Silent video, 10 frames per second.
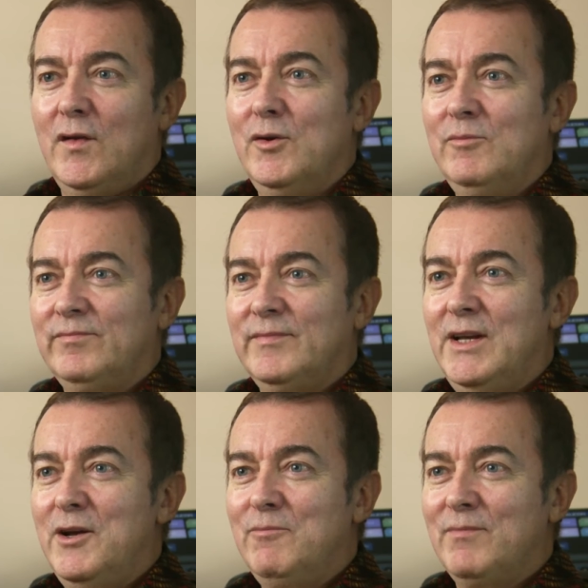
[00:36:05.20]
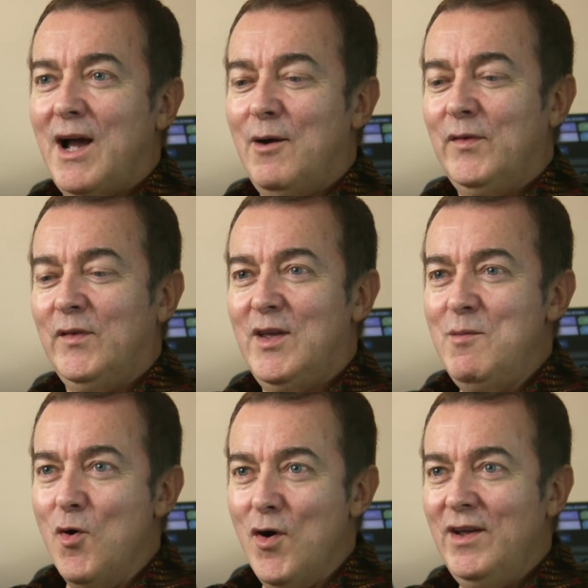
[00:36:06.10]
so, you know, I was a tea
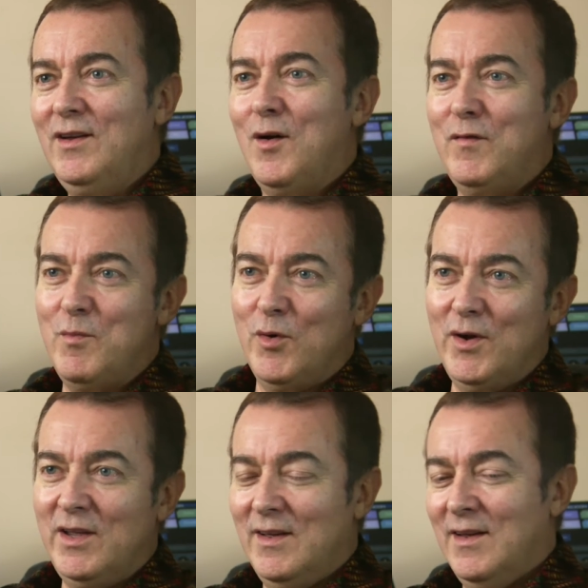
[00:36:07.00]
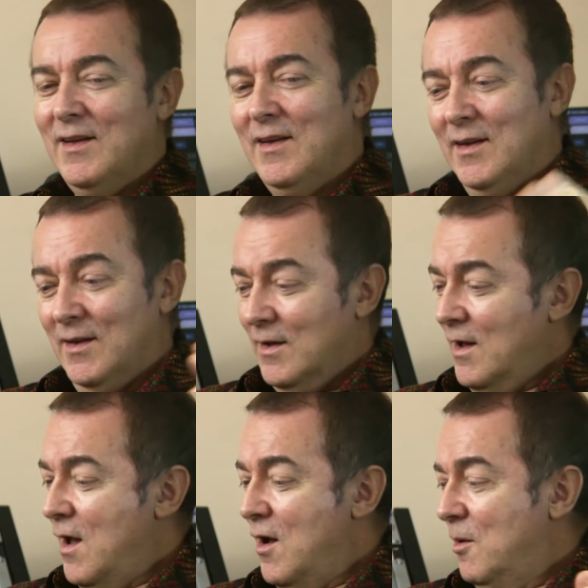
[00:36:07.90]
boy, coffee boy,
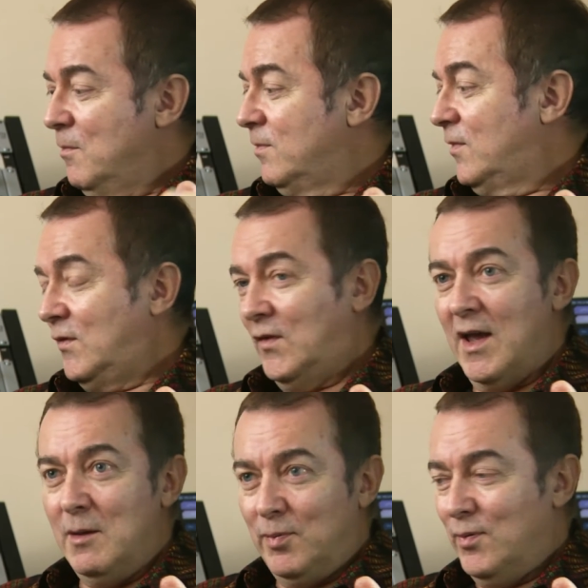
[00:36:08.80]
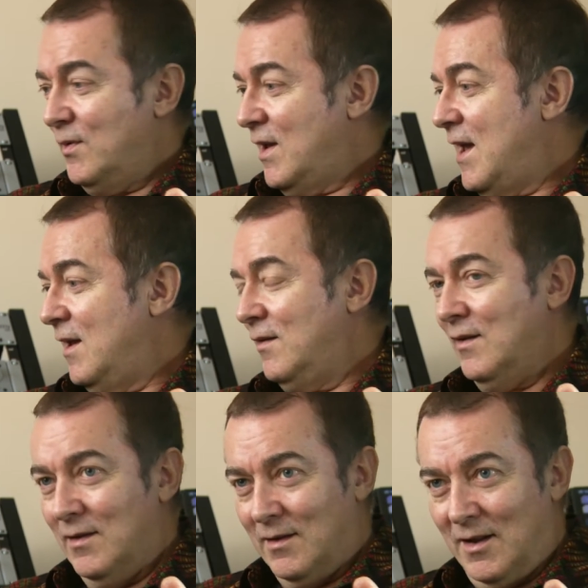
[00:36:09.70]
um, tape head
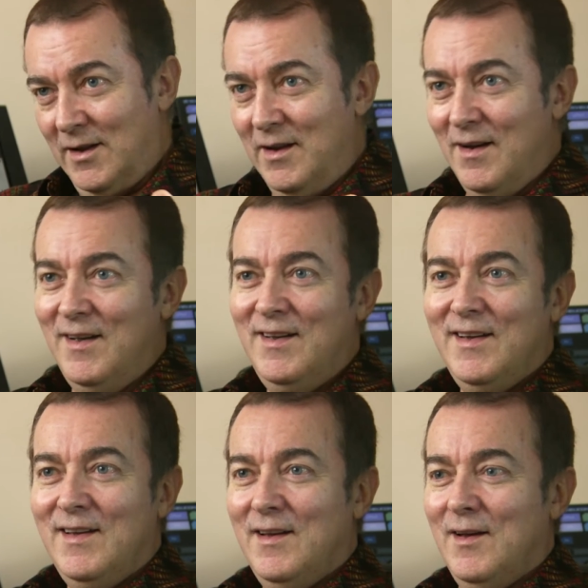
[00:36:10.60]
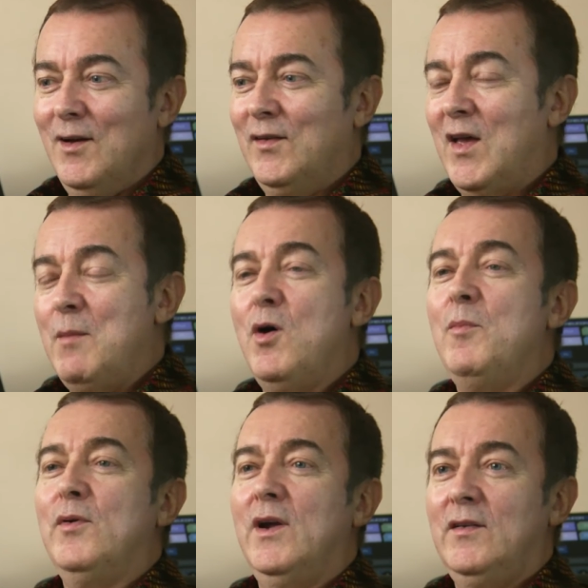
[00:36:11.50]
cleaner, uh, tape
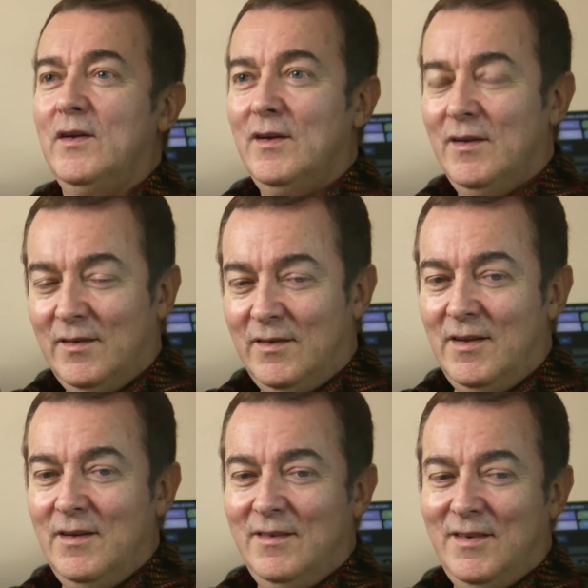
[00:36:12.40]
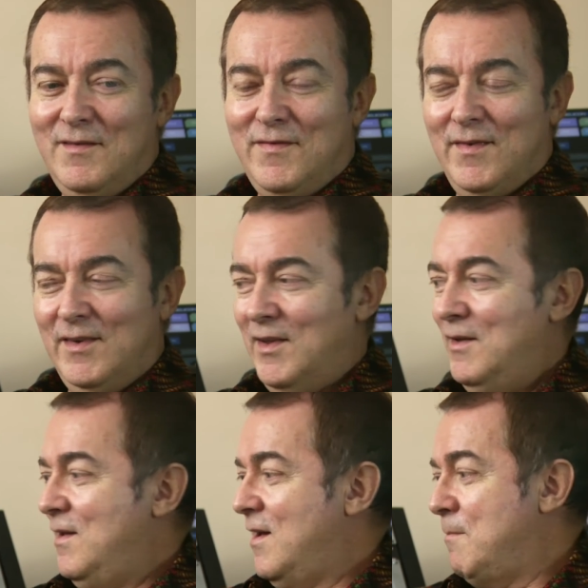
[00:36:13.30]
operator, de, de,
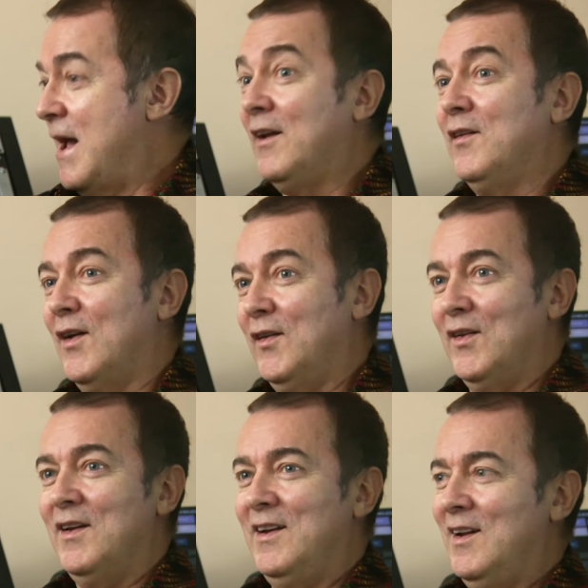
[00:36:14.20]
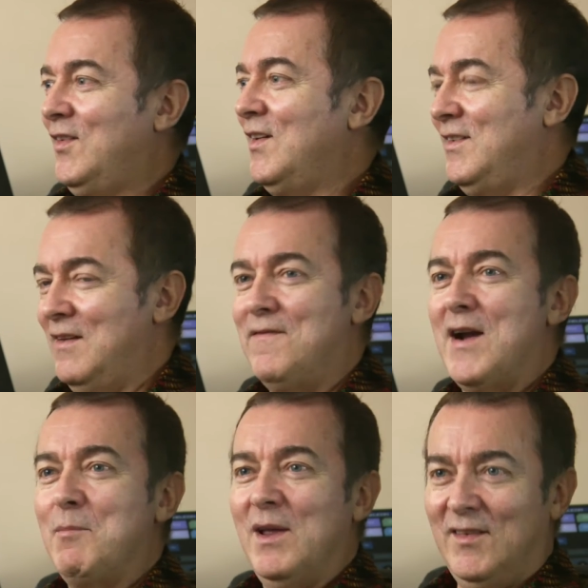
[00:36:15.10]
demagnetizer. I nearly said
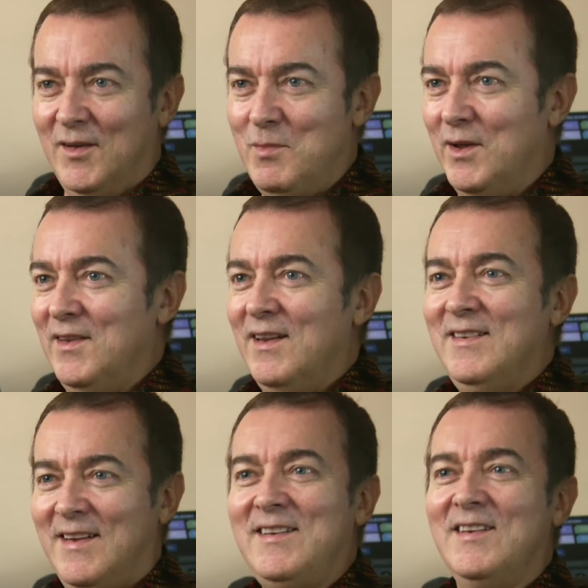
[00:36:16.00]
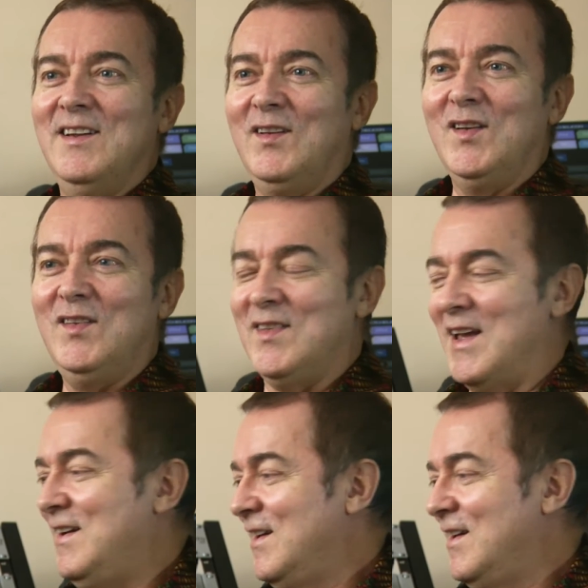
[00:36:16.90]
defragmenter, but that didn't exist then.